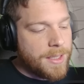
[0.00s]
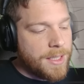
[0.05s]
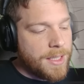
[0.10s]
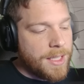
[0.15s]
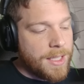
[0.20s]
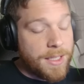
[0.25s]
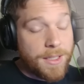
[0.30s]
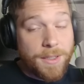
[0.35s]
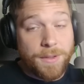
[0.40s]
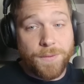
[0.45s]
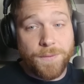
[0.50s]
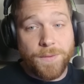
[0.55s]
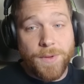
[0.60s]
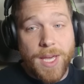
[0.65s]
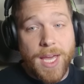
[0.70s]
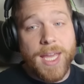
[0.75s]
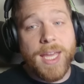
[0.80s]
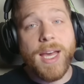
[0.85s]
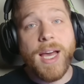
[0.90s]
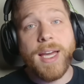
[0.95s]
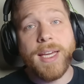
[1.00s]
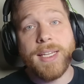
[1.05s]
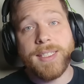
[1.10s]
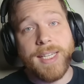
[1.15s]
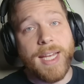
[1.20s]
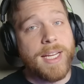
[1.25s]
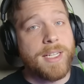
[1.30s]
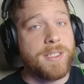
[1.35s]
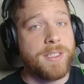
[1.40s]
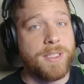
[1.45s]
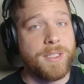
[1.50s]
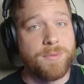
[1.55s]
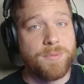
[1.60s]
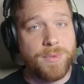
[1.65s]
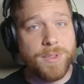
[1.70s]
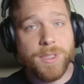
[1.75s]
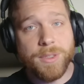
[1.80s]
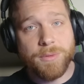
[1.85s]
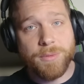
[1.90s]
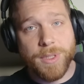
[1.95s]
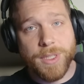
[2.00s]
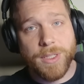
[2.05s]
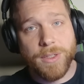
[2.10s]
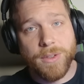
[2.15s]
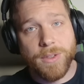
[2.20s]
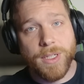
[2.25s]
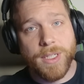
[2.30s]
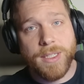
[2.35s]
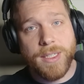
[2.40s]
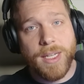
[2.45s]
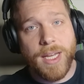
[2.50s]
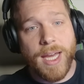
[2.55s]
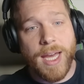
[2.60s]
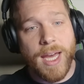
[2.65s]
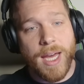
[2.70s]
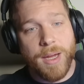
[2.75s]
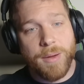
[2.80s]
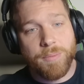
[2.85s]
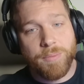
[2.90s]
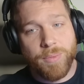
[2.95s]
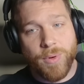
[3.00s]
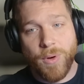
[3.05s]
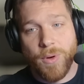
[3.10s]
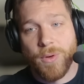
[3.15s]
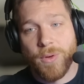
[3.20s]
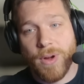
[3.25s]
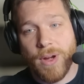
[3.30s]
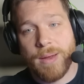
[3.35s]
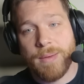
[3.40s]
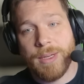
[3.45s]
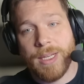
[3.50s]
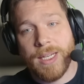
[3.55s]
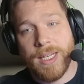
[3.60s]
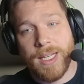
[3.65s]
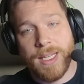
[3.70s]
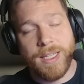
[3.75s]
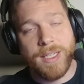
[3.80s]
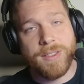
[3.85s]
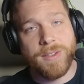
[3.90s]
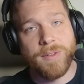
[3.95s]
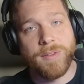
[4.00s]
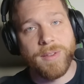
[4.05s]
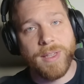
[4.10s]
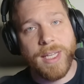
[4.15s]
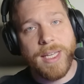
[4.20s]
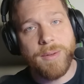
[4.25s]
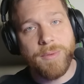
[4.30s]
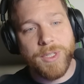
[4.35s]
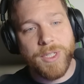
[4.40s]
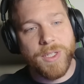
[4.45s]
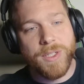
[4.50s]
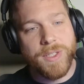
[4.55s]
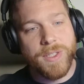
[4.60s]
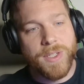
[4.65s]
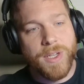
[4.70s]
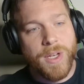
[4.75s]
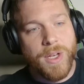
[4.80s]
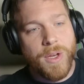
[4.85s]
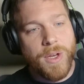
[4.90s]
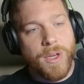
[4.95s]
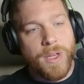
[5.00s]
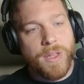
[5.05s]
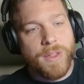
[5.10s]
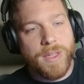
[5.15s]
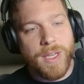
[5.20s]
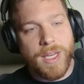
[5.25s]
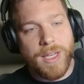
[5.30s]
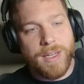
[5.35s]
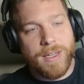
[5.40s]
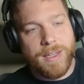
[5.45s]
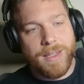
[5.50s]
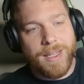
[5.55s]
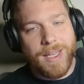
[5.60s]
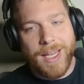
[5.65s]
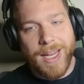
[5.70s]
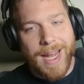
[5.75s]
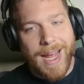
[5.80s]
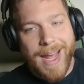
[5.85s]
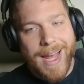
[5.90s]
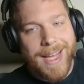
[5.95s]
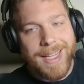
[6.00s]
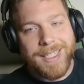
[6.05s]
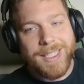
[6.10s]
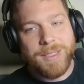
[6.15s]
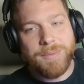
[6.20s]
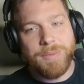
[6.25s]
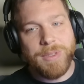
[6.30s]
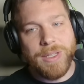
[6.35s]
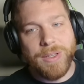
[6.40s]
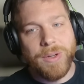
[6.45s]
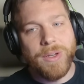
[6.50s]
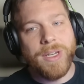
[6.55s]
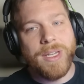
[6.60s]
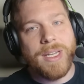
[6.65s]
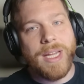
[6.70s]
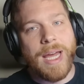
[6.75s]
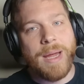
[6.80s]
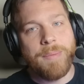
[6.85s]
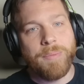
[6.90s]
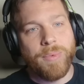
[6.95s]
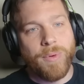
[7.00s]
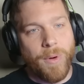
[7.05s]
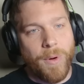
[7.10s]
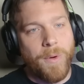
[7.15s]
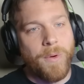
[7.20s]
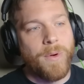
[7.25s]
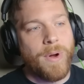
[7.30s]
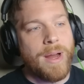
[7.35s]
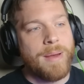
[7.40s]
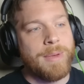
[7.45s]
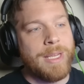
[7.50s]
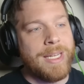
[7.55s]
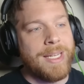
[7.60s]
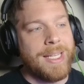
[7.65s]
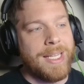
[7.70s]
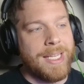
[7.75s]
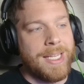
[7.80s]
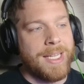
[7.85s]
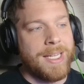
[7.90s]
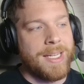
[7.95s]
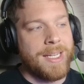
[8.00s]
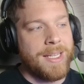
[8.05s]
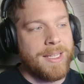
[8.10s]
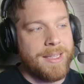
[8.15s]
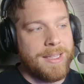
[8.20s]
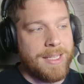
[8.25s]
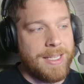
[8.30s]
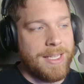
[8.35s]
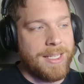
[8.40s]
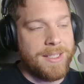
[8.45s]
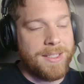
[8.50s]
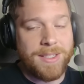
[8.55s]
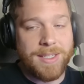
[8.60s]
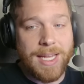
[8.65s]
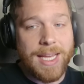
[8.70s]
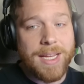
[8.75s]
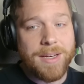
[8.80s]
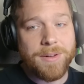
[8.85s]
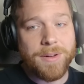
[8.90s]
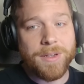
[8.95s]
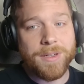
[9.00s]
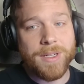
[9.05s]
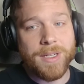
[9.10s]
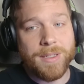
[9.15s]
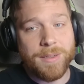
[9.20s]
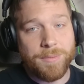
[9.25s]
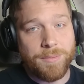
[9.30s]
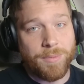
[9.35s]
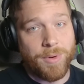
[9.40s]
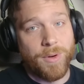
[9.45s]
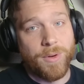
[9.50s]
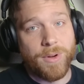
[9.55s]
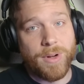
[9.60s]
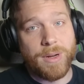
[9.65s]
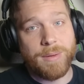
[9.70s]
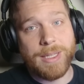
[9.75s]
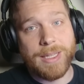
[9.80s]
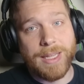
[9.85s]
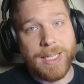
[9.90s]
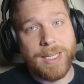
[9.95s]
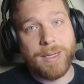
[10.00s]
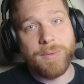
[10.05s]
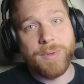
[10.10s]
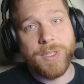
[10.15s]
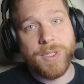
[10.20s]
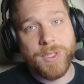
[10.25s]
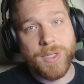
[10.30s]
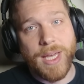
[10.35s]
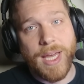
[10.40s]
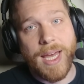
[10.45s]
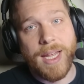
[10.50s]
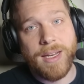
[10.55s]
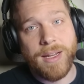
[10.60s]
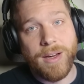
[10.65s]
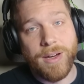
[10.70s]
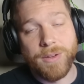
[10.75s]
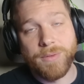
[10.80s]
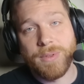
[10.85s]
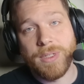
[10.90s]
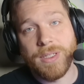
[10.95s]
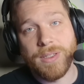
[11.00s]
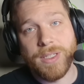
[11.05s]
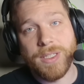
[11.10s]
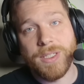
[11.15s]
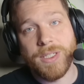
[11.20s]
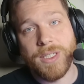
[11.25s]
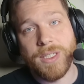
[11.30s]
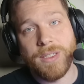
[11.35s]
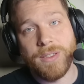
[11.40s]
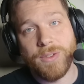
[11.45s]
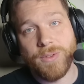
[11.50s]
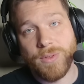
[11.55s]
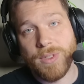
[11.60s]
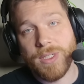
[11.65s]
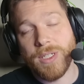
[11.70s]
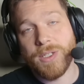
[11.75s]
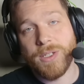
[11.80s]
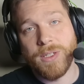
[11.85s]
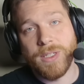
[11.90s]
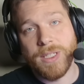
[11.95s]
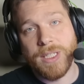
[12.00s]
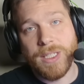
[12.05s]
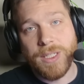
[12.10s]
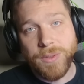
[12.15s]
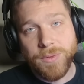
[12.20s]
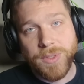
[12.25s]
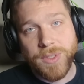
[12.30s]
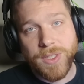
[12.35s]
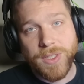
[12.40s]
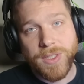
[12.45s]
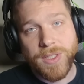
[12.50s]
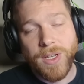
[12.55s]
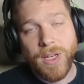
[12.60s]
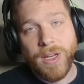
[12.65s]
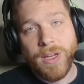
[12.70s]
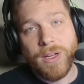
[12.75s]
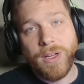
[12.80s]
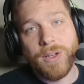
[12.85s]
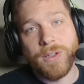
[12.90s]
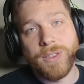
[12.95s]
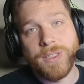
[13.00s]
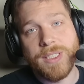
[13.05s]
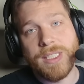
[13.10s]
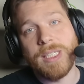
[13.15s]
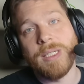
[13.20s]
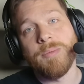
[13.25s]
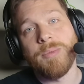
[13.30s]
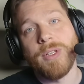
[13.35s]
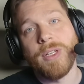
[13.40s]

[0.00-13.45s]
if AI is actually really, really good at programming in these other languages, then it has to be good at programming in the standard programming language that Unreal Engine traditionally uses called C++.